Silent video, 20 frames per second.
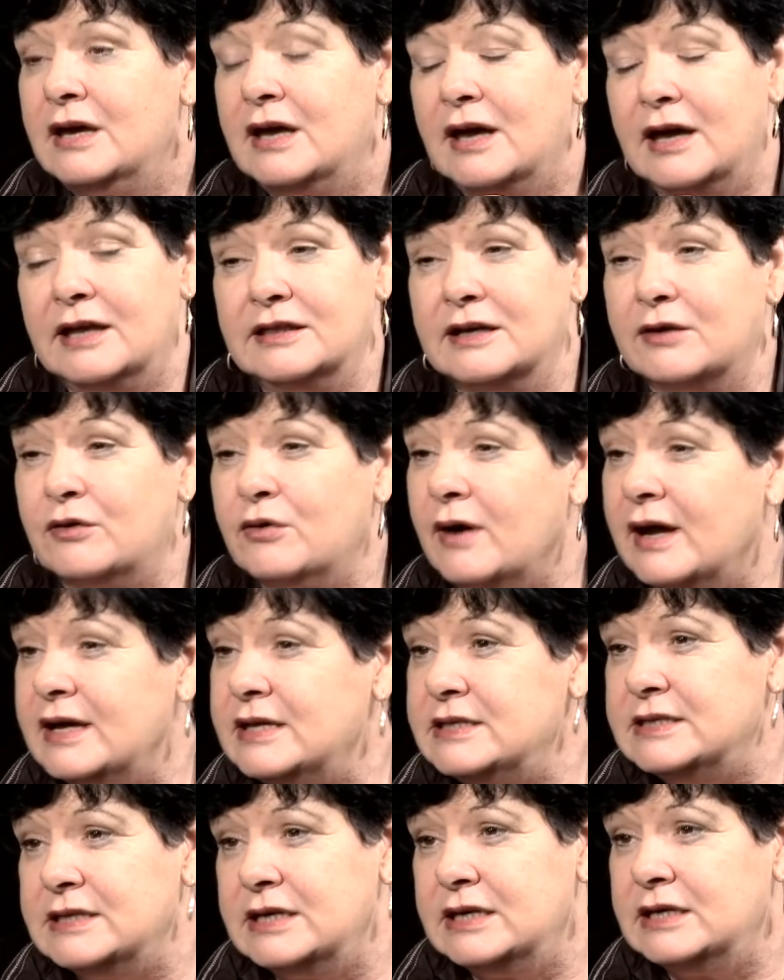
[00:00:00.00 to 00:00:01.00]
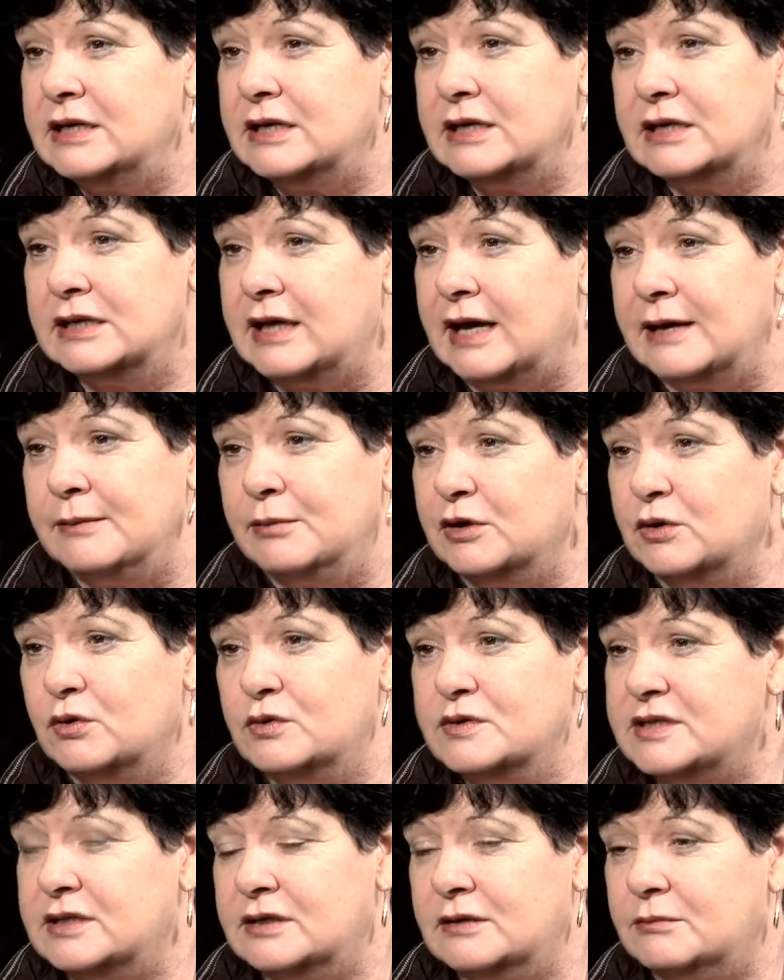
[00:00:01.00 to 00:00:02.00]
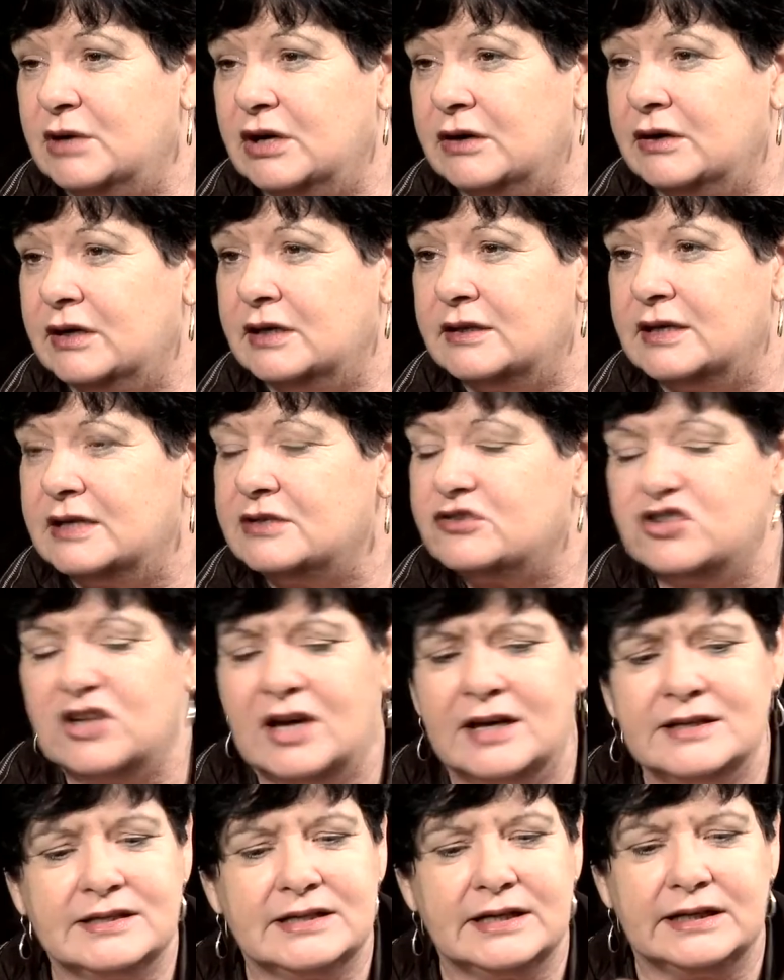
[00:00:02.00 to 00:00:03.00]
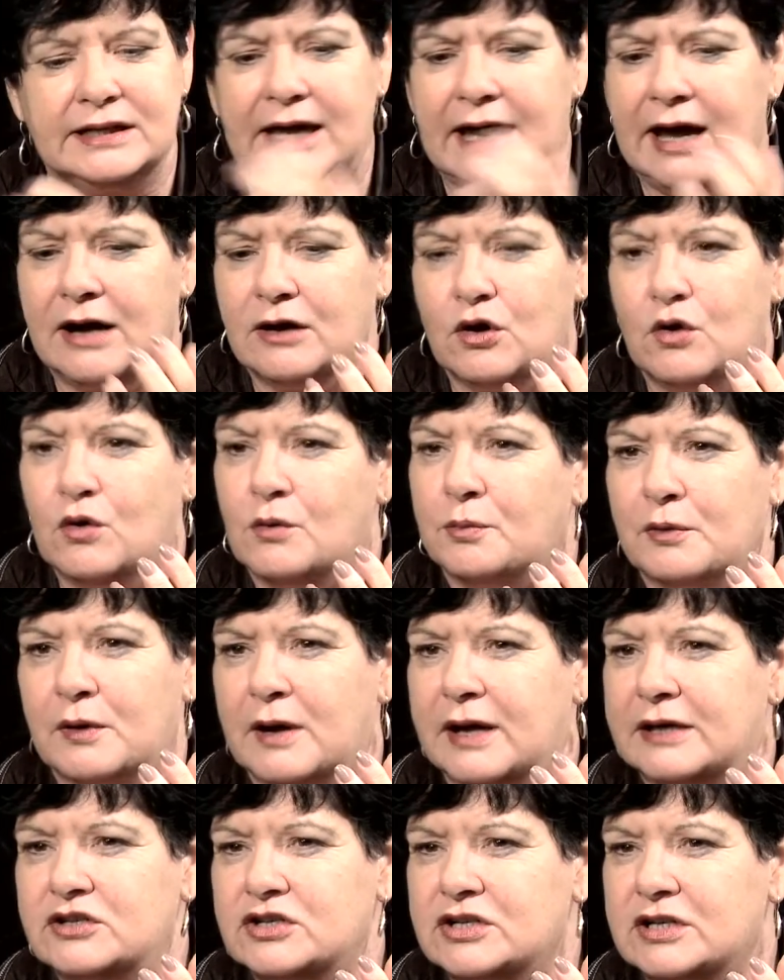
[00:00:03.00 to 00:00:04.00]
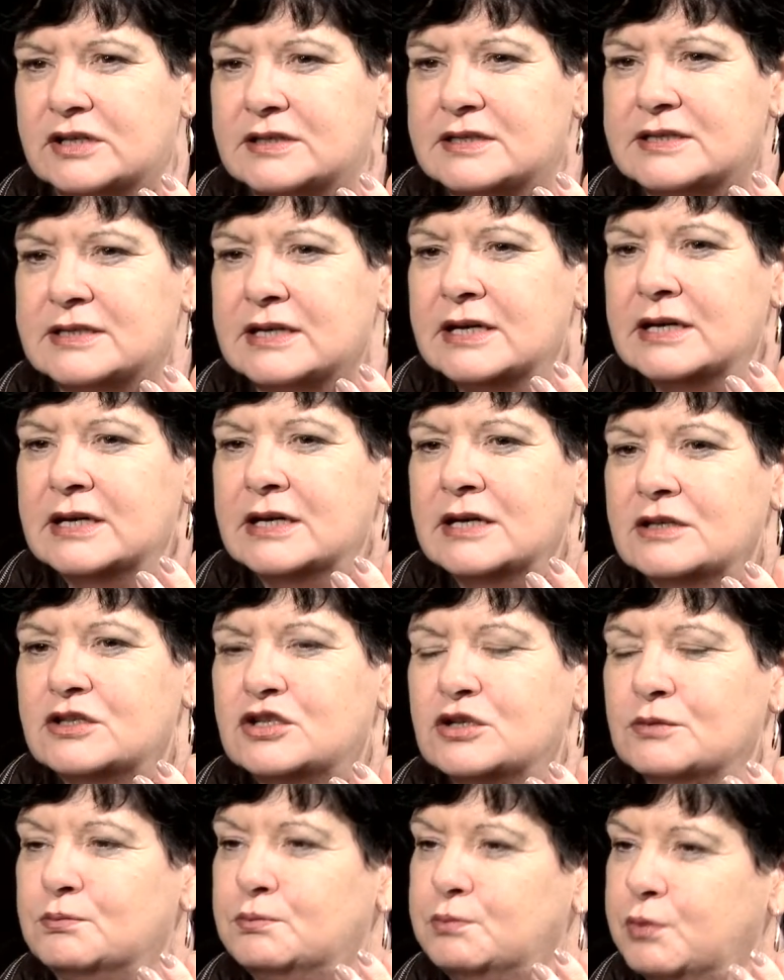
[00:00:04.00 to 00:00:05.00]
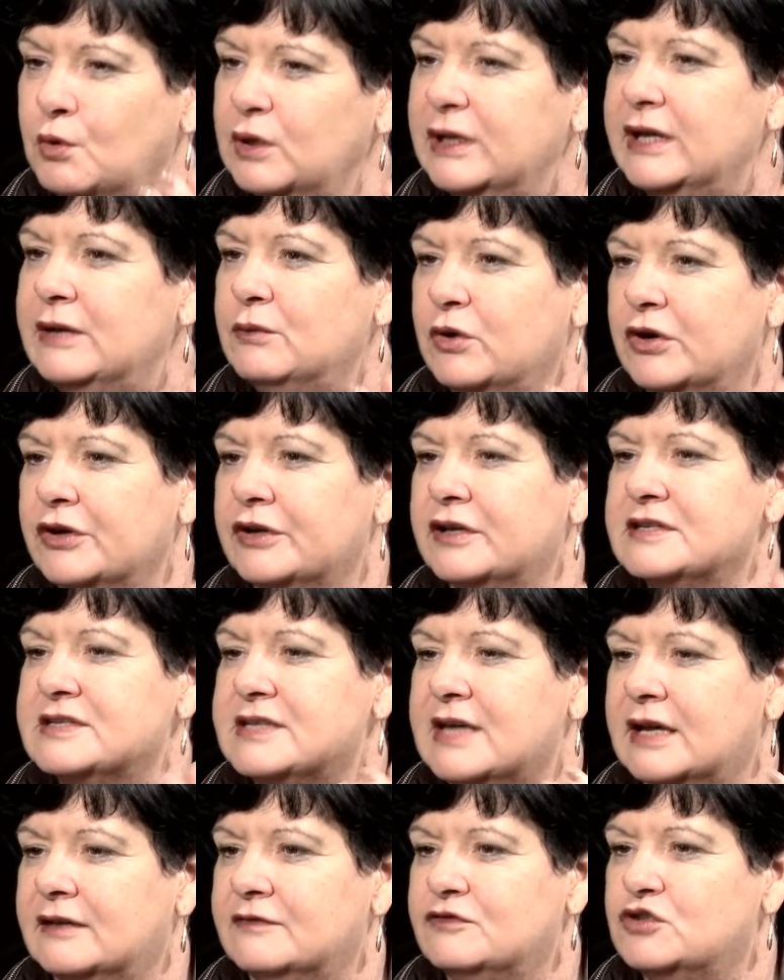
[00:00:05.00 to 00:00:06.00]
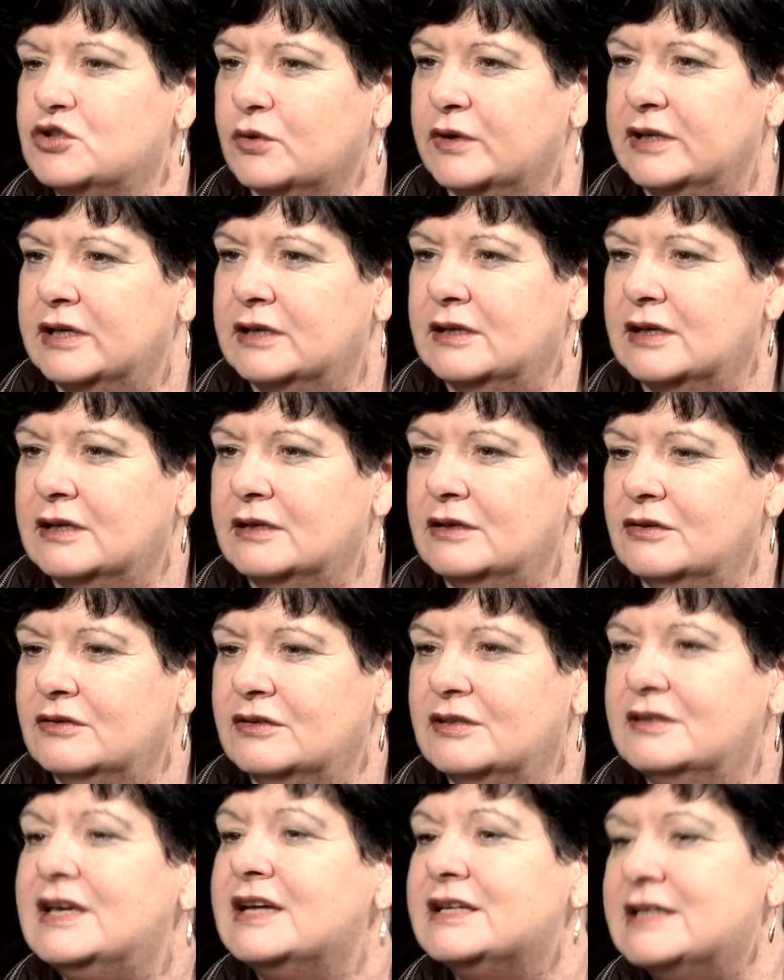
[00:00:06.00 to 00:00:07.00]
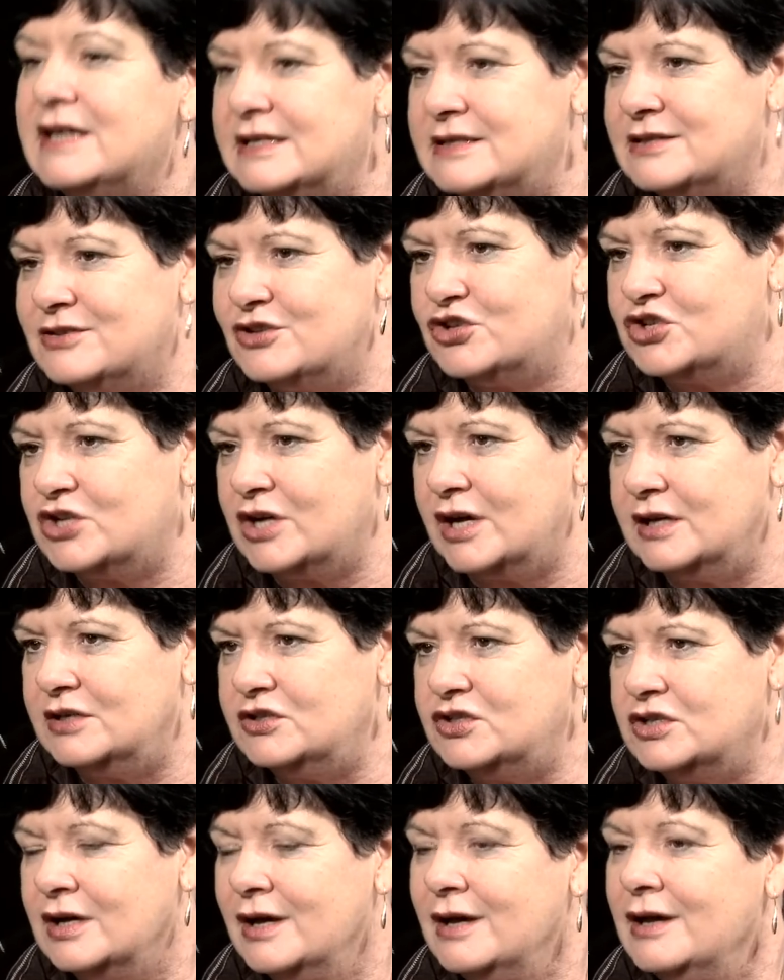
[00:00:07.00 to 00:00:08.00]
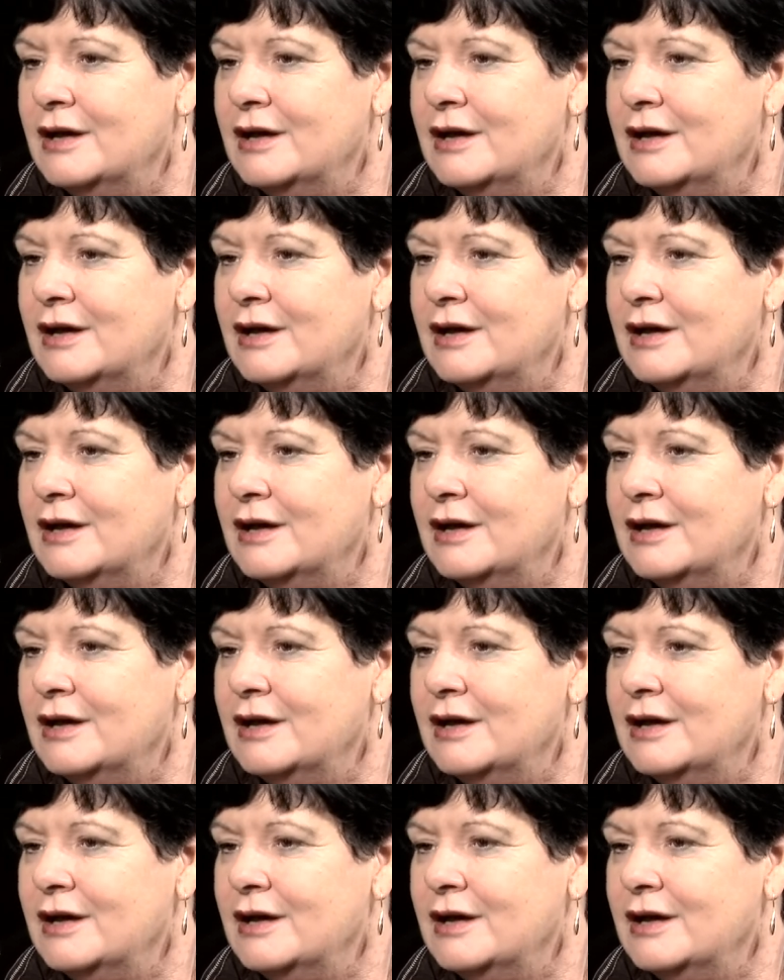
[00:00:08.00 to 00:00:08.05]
And the crazy labour laws in America that just allow corporations to bully workers out of joining their union, that has to change.